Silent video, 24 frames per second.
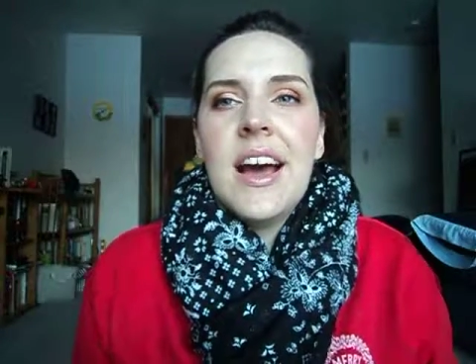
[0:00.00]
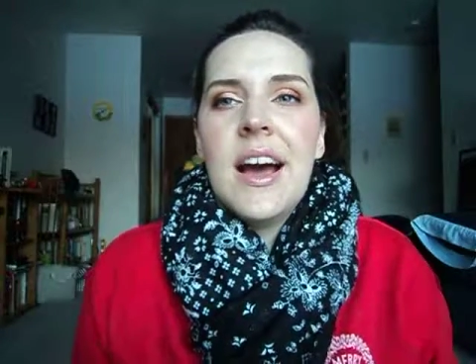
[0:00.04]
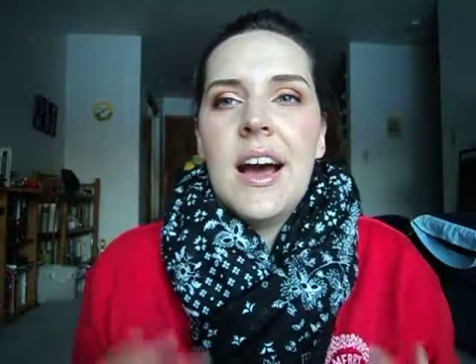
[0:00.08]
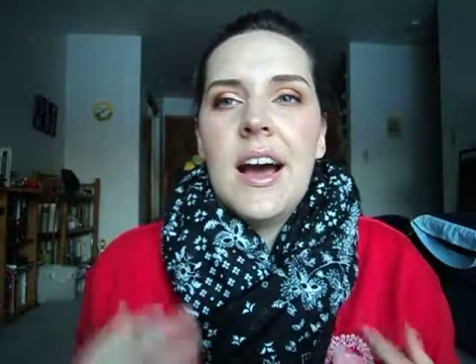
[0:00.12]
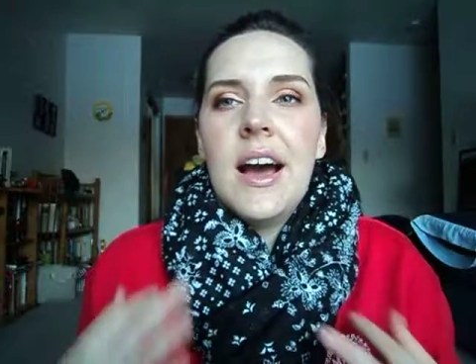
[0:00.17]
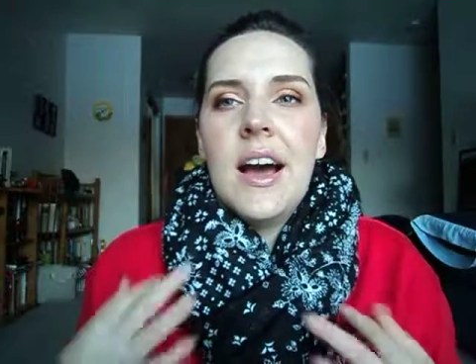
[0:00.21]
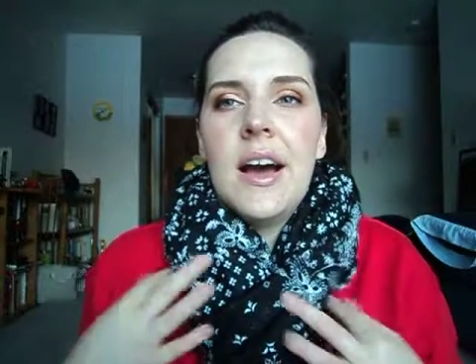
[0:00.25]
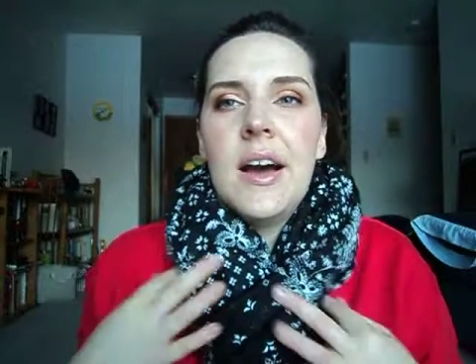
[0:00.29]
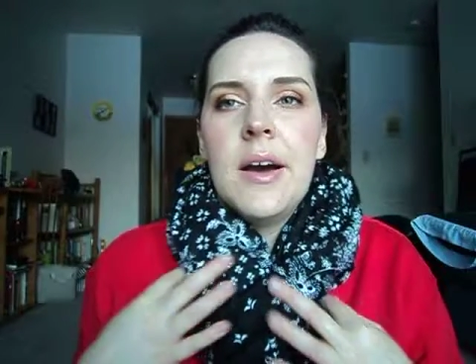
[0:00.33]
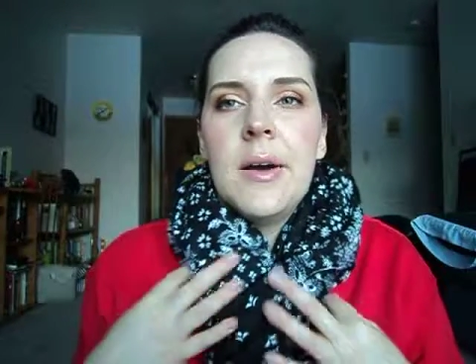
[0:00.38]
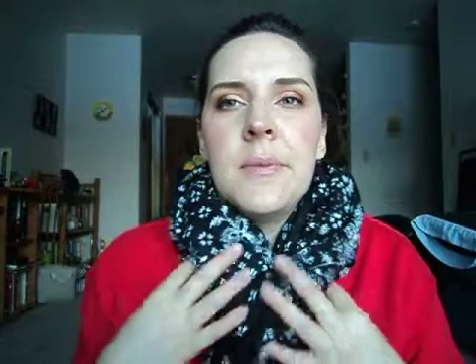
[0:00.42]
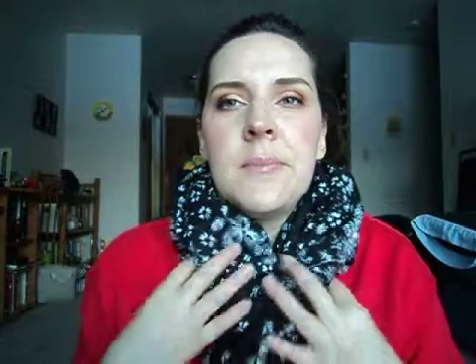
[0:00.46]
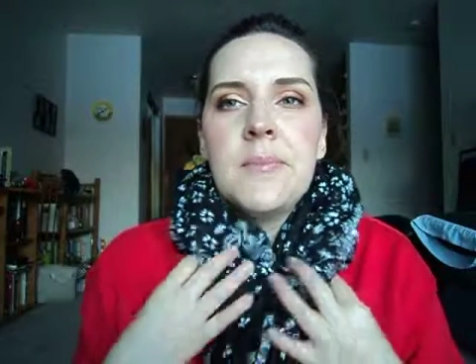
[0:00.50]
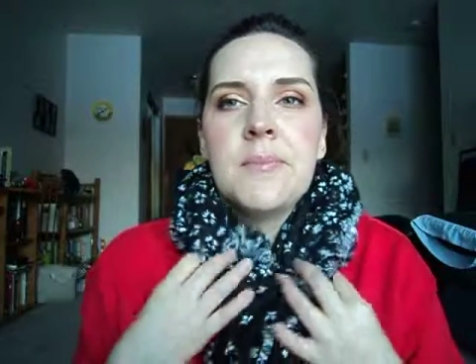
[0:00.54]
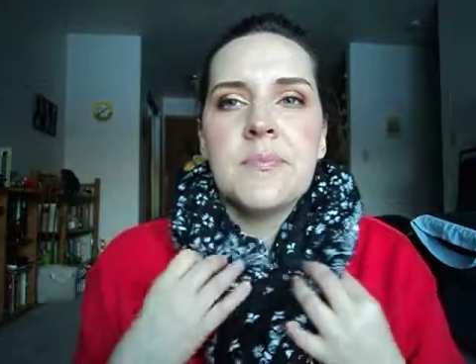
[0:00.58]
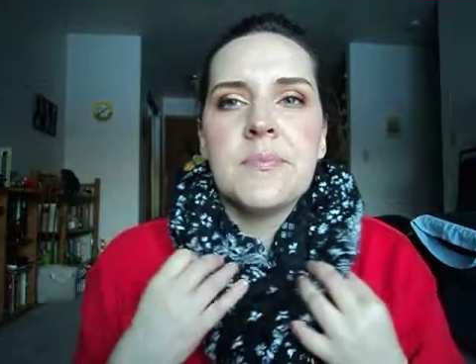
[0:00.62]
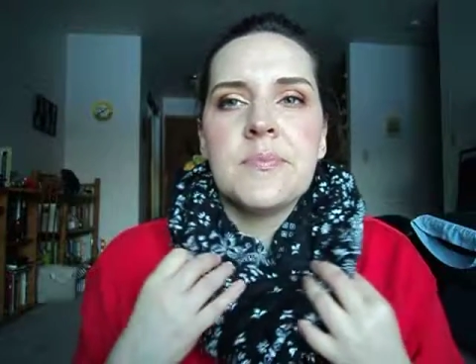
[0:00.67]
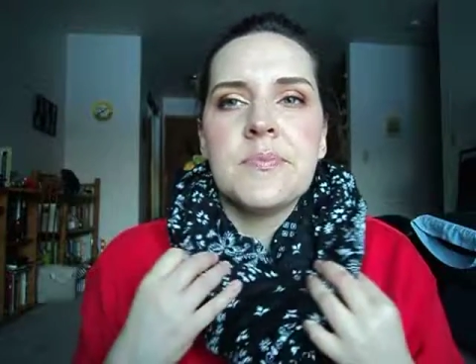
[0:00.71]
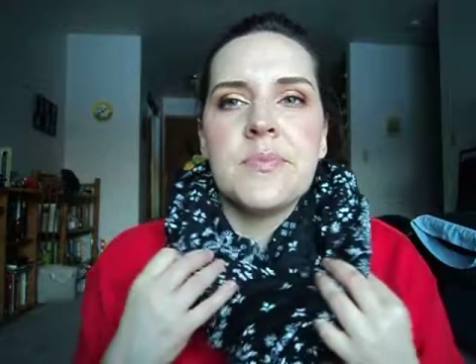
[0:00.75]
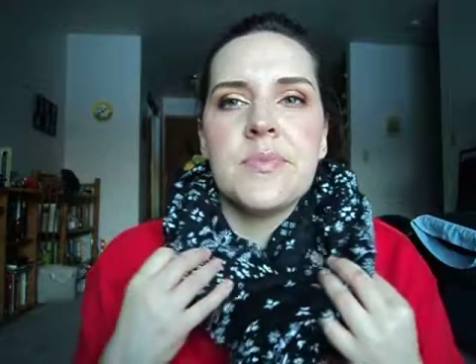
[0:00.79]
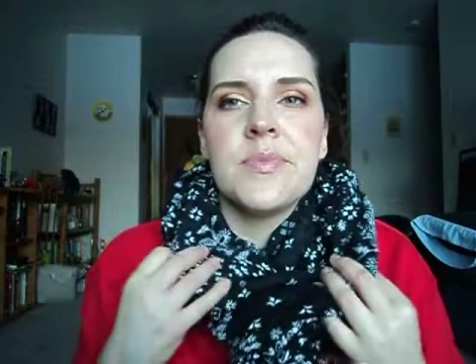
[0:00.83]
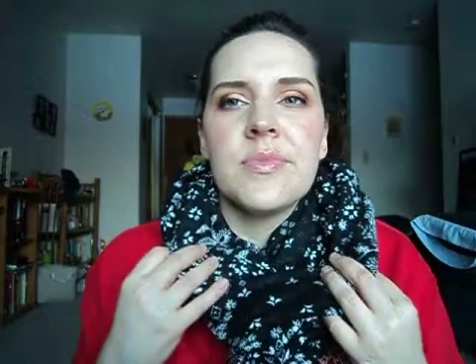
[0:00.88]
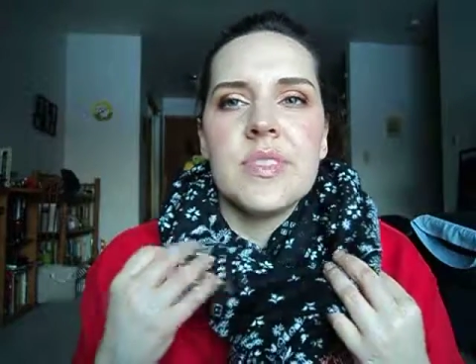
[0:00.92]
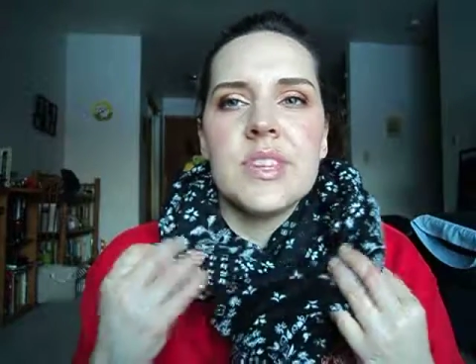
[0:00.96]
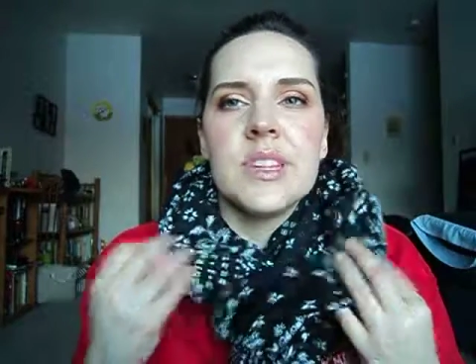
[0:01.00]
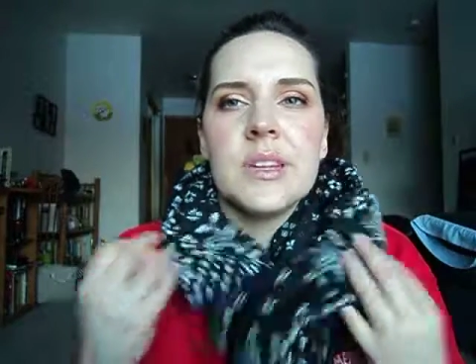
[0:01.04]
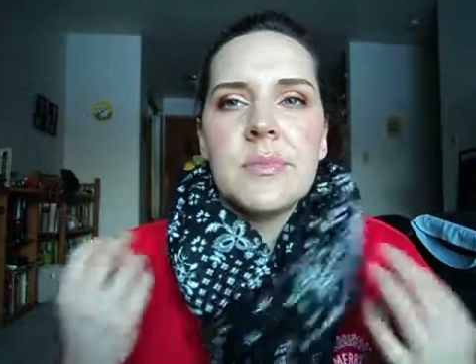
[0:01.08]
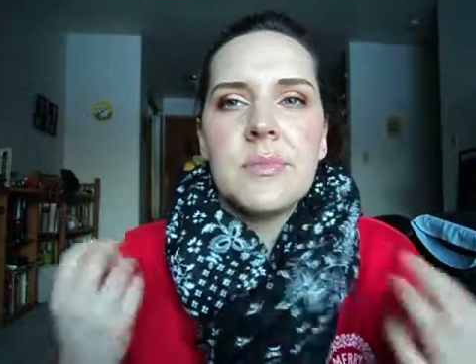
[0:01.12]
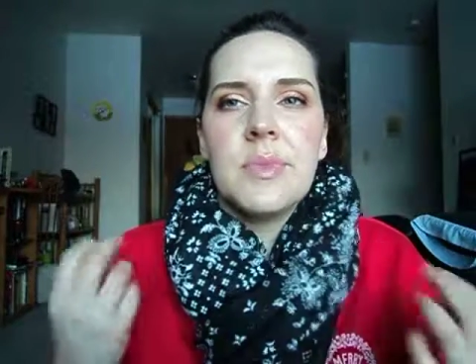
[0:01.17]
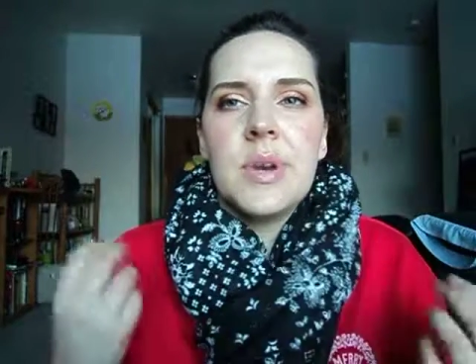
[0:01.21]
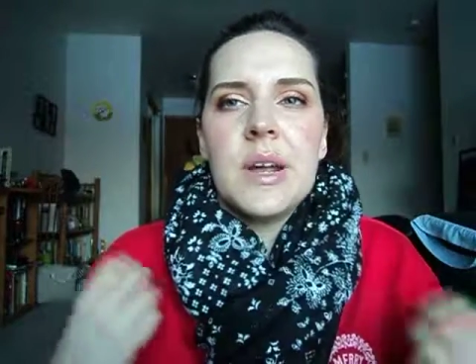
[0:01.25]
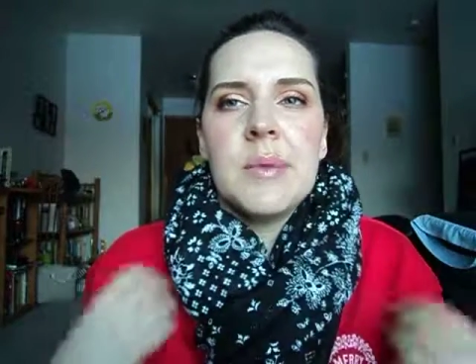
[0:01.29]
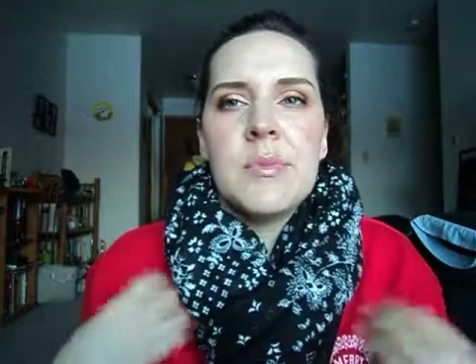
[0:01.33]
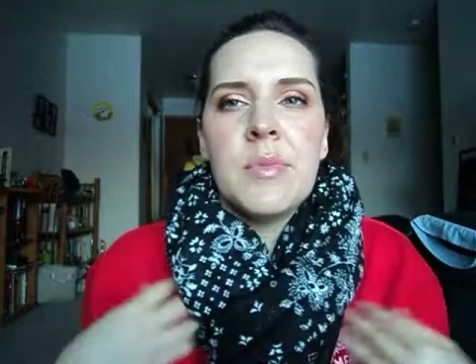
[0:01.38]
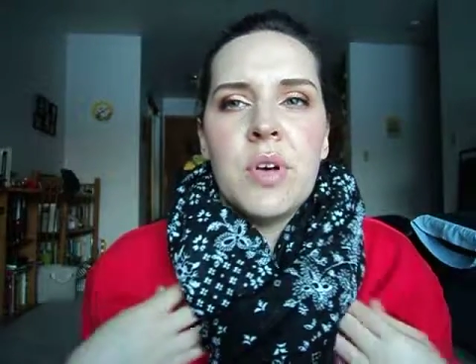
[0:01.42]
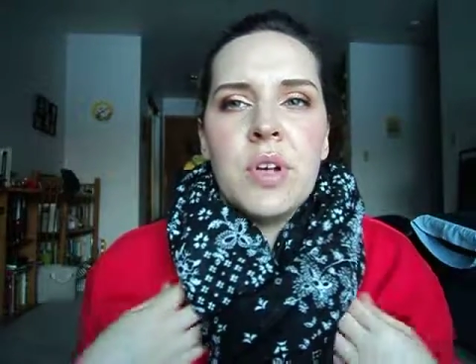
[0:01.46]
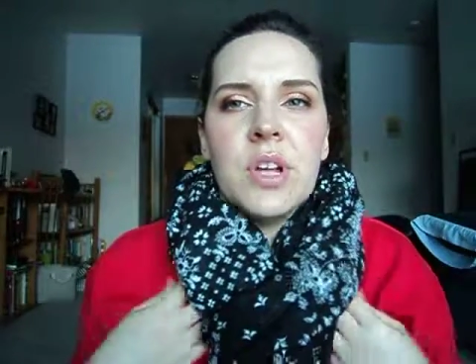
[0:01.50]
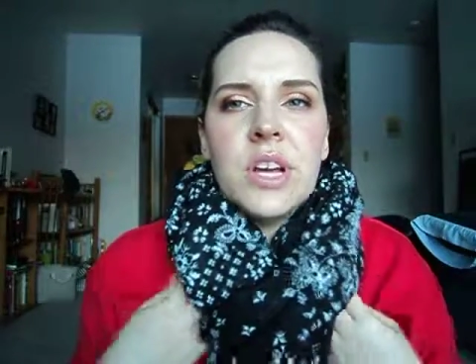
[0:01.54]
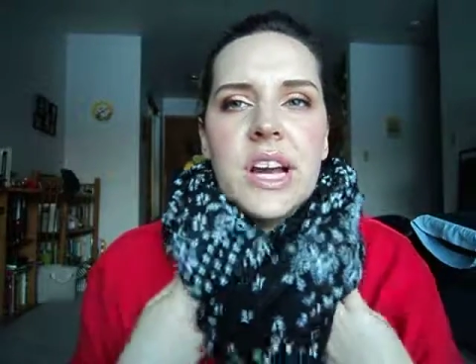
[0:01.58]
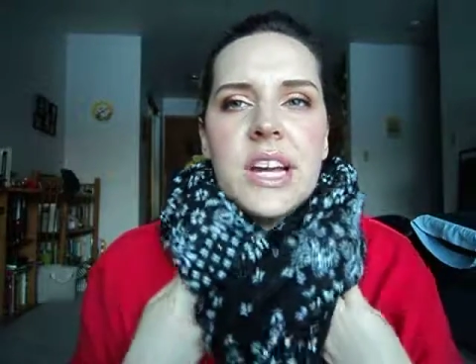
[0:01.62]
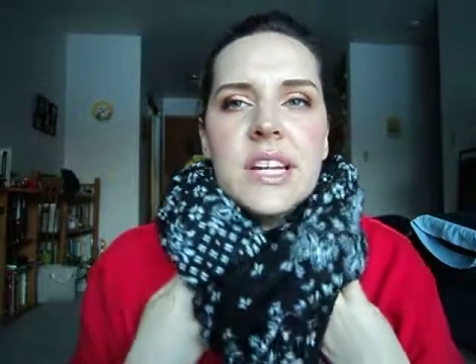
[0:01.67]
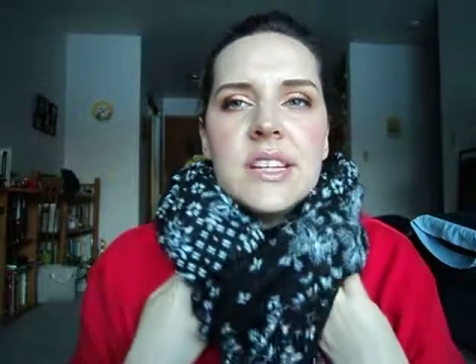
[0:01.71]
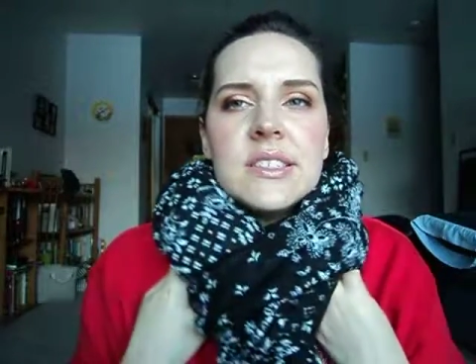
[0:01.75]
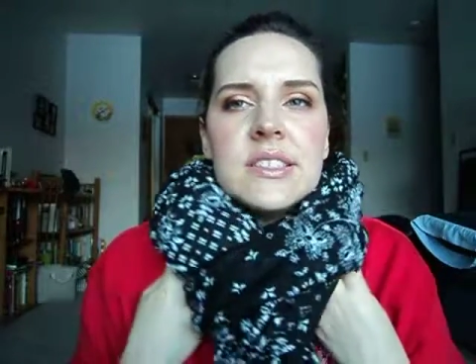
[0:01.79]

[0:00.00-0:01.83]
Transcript: But I'm all kind